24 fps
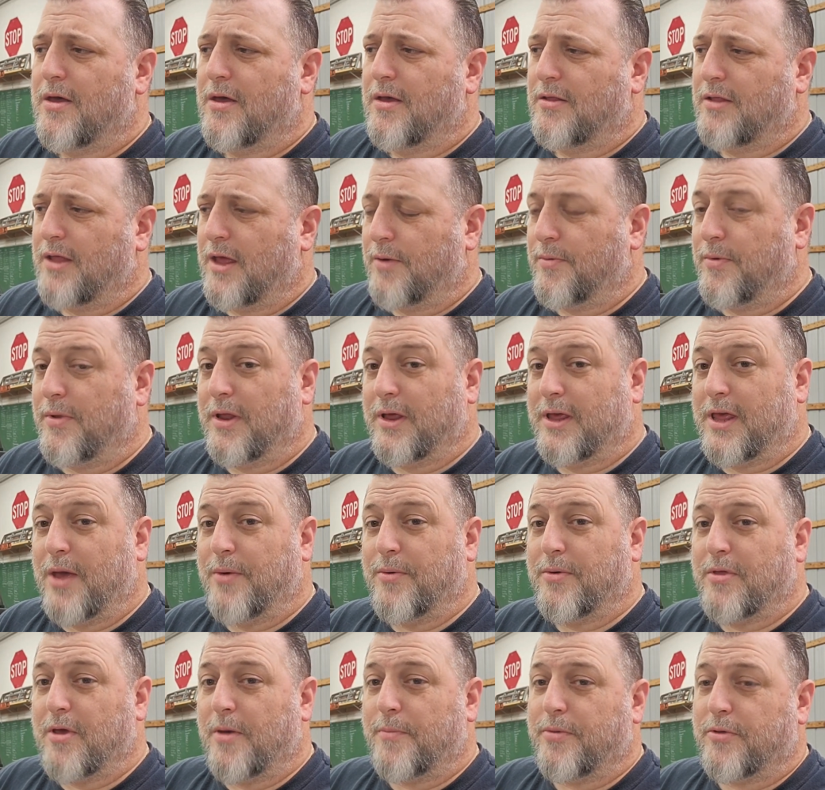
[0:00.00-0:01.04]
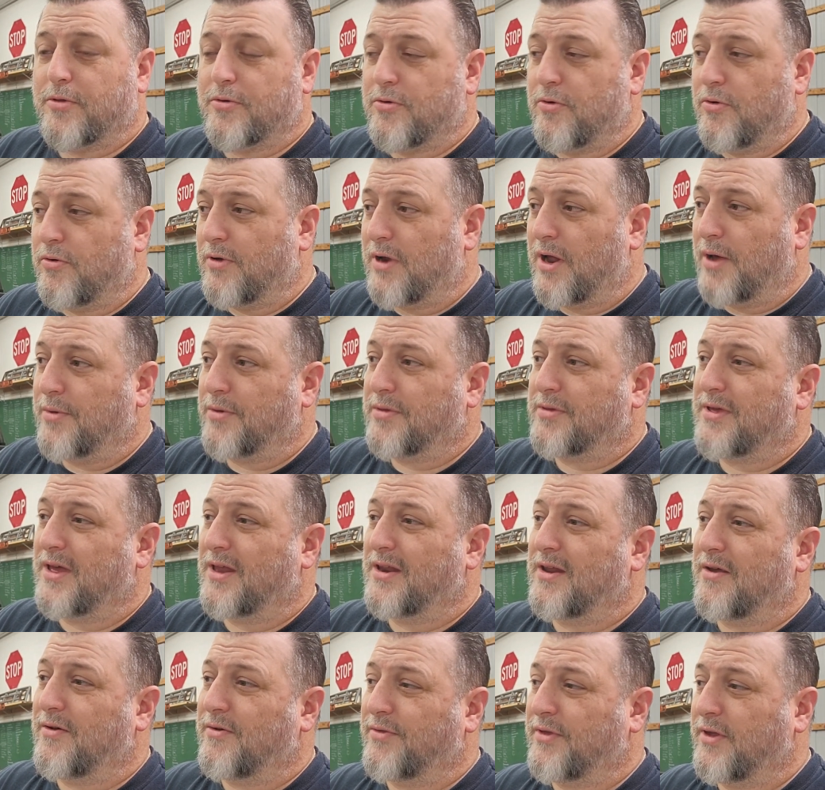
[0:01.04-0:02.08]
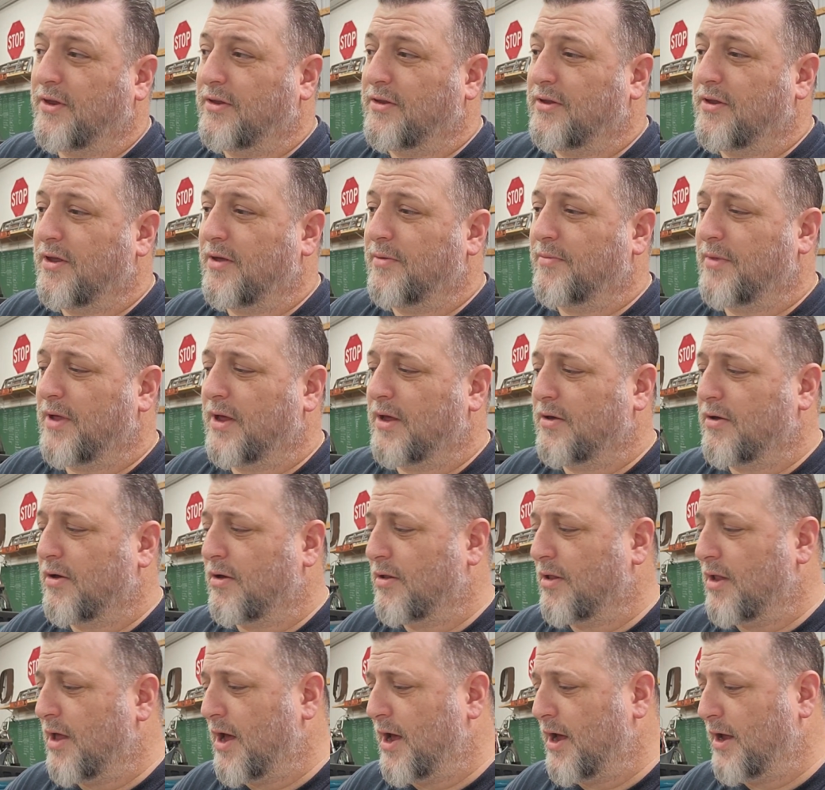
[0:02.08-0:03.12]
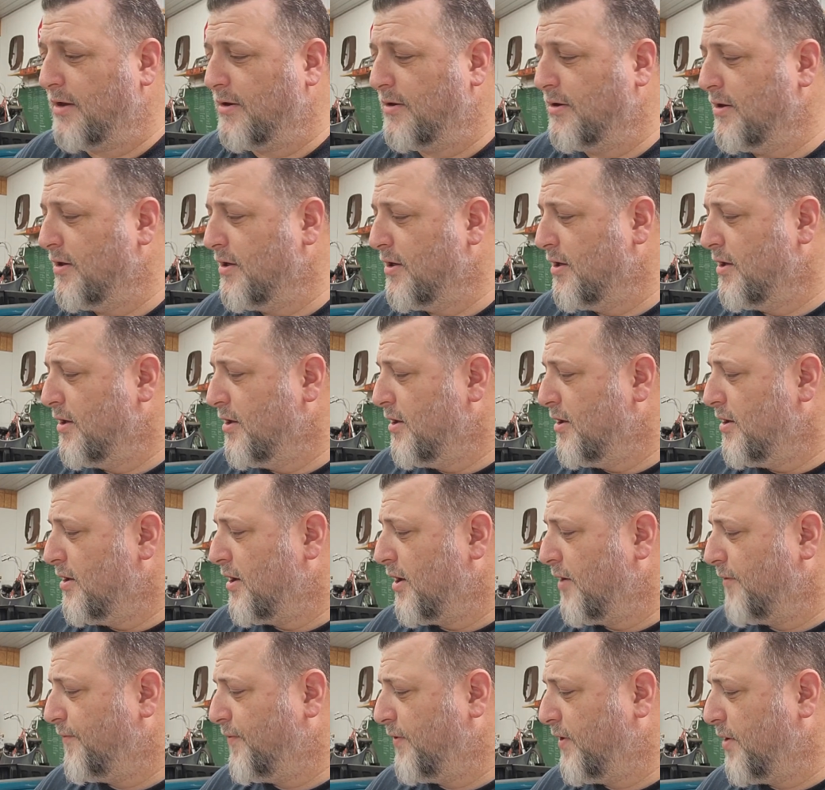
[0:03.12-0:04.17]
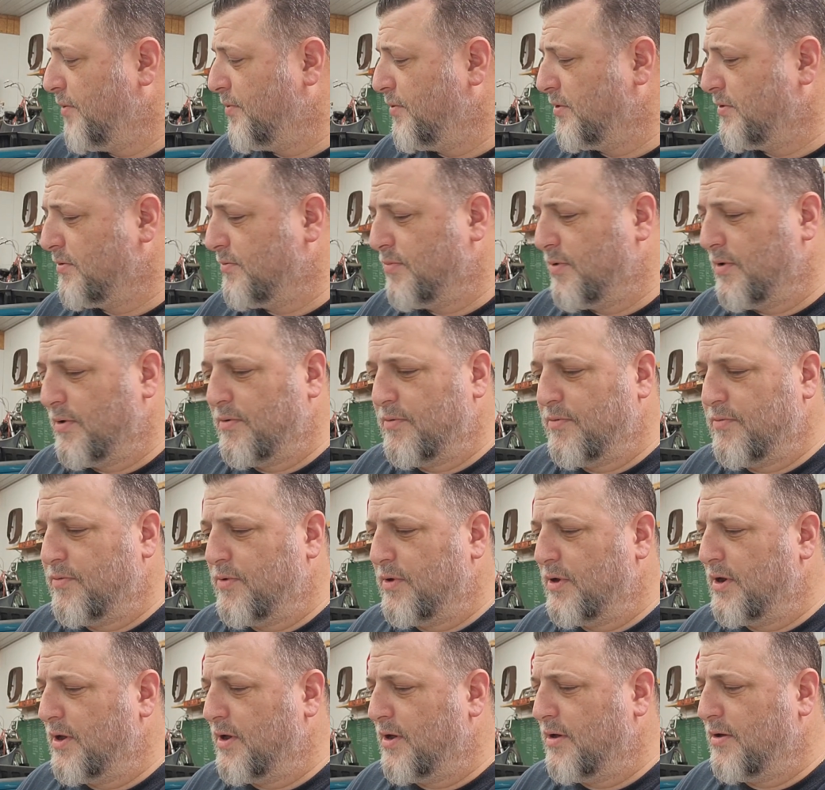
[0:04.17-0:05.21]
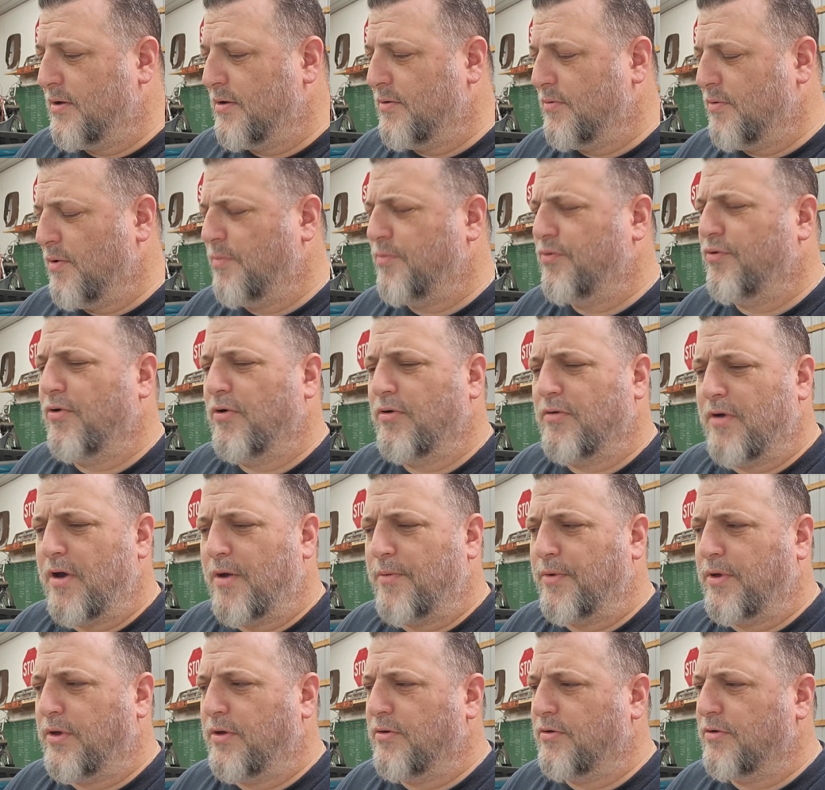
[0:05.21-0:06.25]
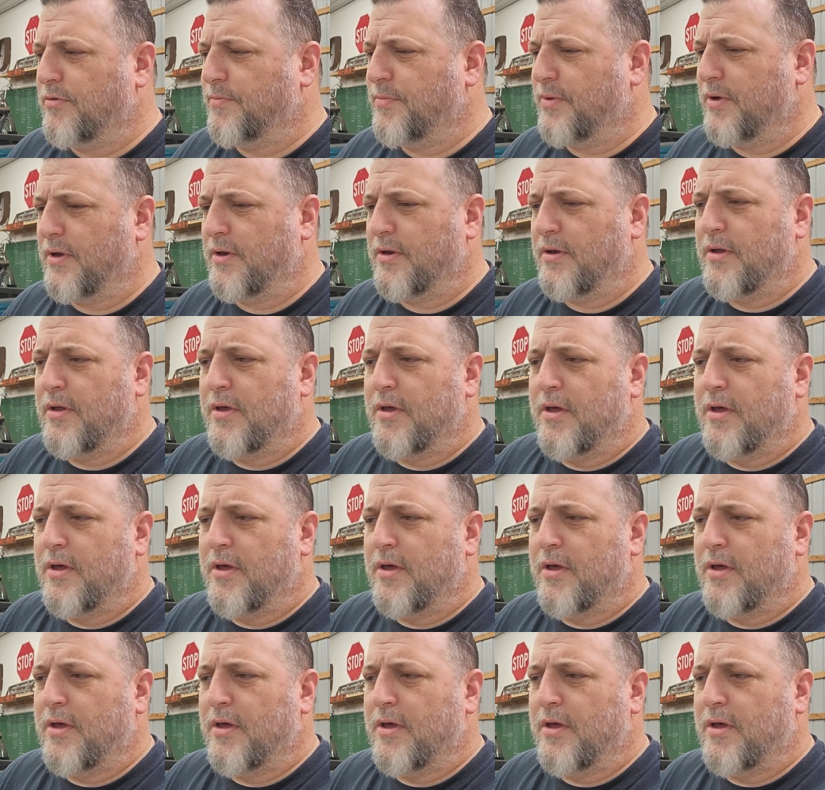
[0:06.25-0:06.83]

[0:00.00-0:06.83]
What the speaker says: Like when the kid was up at school and I was sending everything to him like online, I forget what program we used, but